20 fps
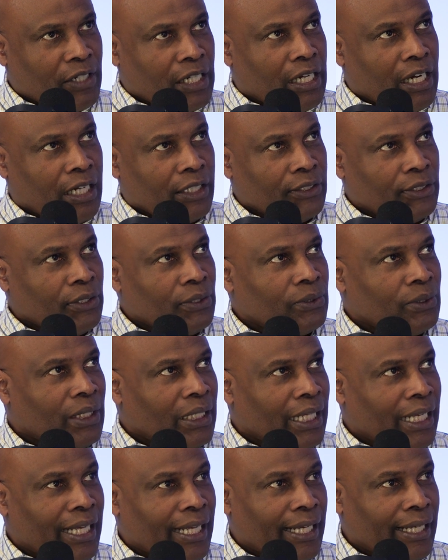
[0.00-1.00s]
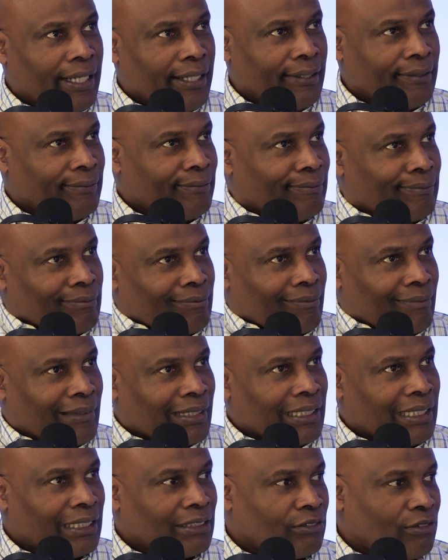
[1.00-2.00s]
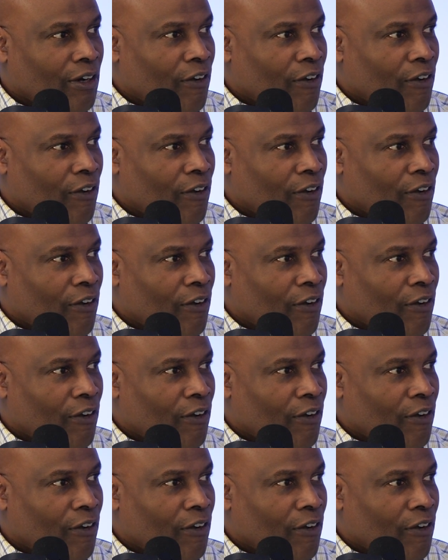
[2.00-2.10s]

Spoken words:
a car note, and that's